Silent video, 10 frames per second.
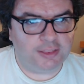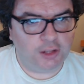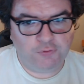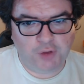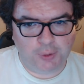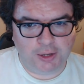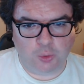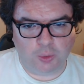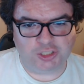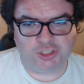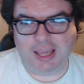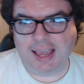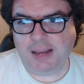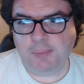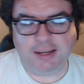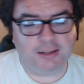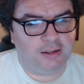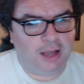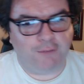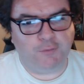And they're very gorgeously animated, and
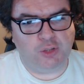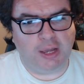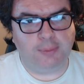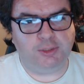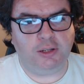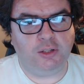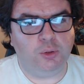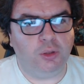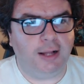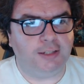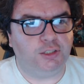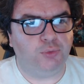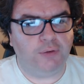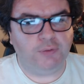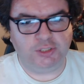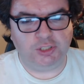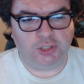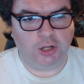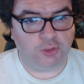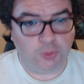oftentimes they include lots of references
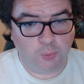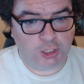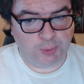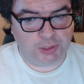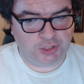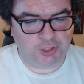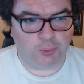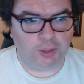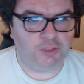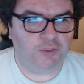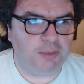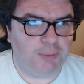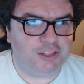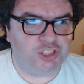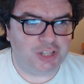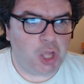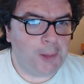to other works, particularly works of animation.